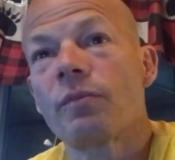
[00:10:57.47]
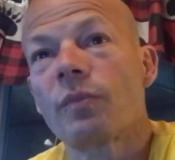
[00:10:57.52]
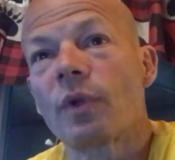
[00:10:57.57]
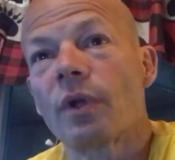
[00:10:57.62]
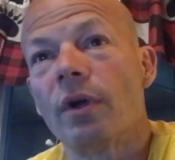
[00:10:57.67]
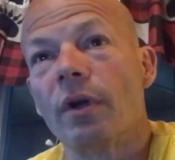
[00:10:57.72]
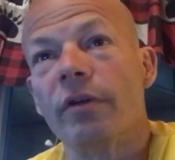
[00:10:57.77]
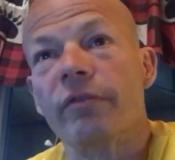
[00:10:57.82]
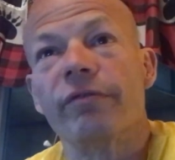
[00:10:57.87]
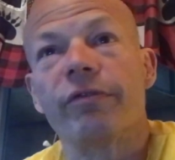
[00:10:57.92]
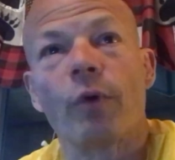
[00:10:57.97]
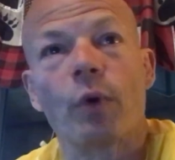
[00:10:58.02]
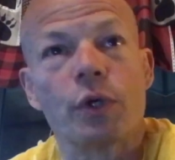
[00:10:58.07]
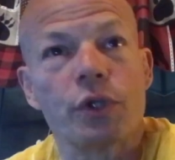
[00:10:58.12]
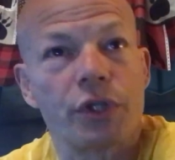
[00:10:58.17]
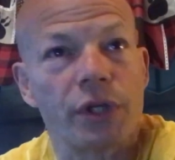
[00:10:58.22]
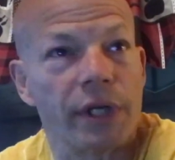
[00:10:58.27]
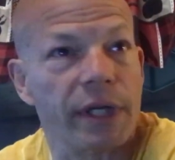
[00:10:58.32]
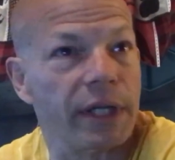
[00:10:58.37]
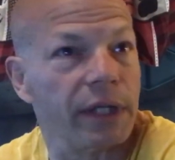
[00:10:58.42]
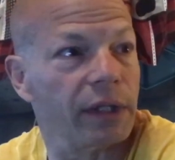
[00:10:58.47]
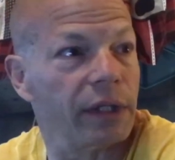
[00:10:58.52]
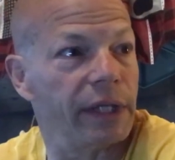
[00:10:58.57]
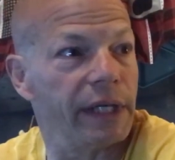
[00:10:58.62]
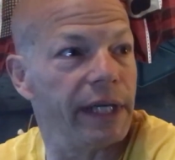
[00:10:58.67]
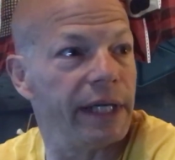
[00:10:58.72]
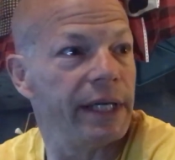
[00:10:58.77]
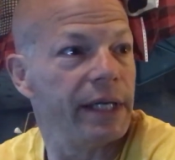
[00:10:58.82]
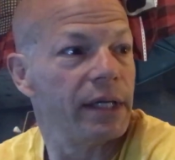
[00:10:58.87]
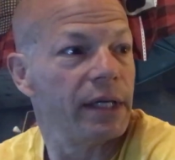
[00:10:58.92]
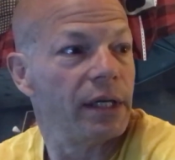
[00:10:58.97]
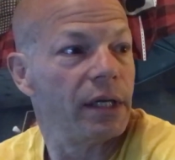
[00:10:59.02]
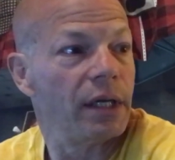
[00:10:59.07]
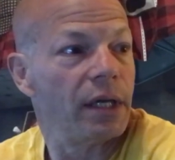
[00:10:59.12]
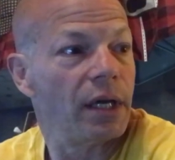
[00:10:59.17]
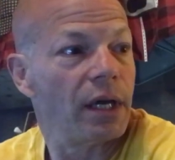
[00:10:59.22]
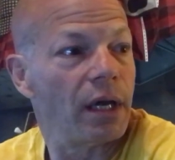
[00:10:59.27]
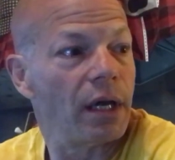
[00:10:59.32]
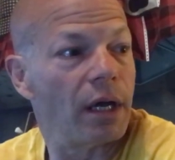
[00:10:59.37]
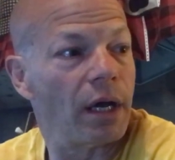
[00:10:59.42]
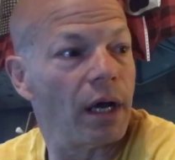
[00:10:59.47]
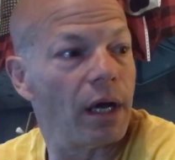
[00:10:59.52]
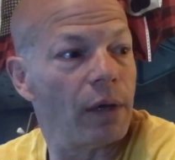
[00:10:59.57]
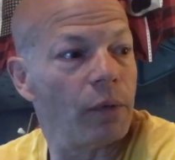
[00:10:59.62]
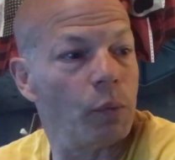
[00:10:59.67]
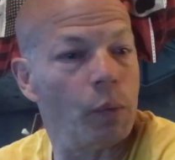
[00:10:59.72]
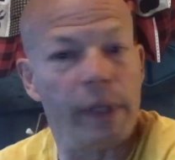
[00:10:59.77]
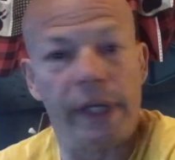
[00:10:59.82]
Unfortunately, we